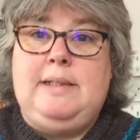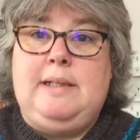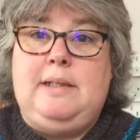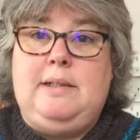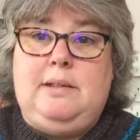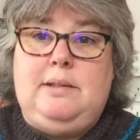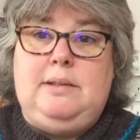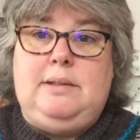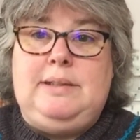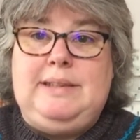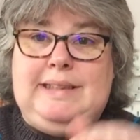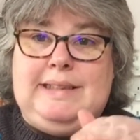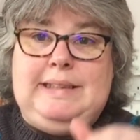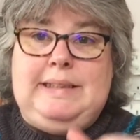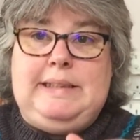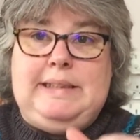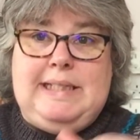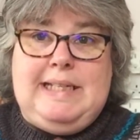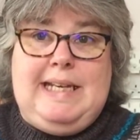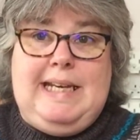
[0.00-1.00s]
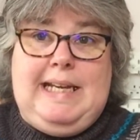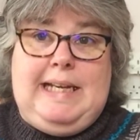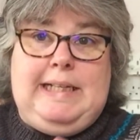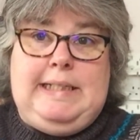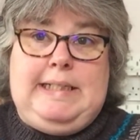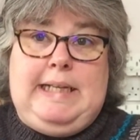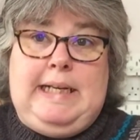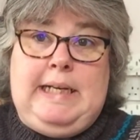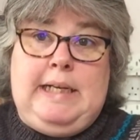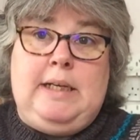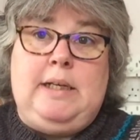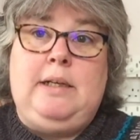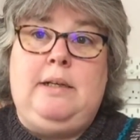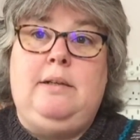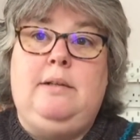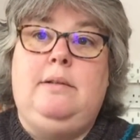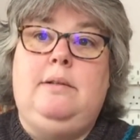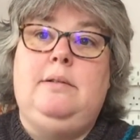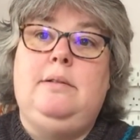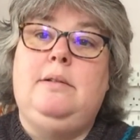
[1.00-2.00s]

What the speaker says: that sneaked in